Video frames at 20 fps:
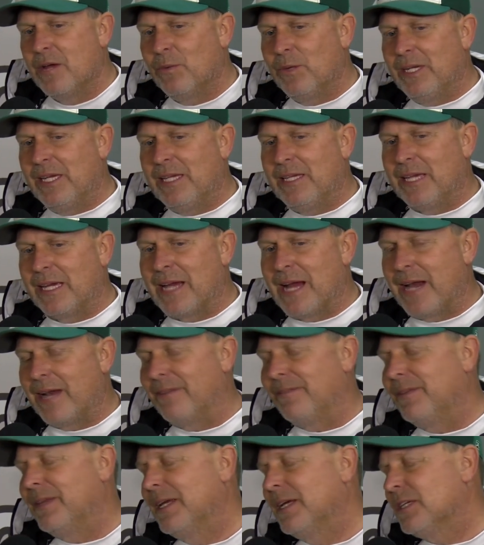We need to kind
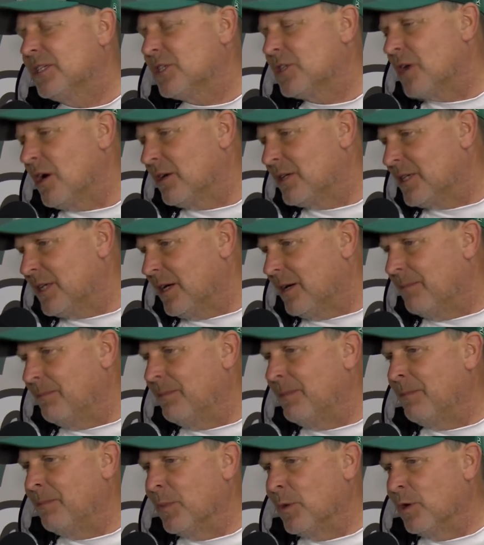of start start to
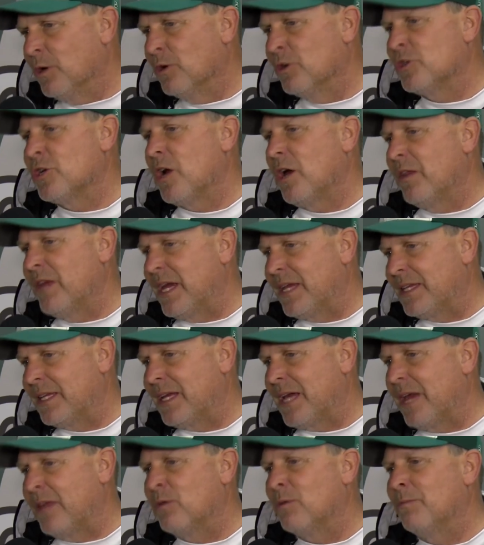merge all that
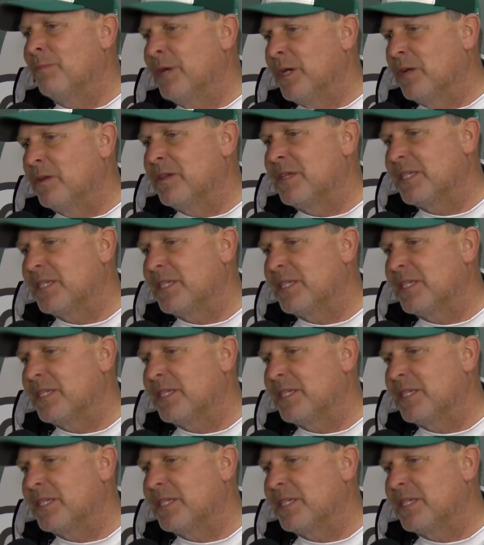together and build.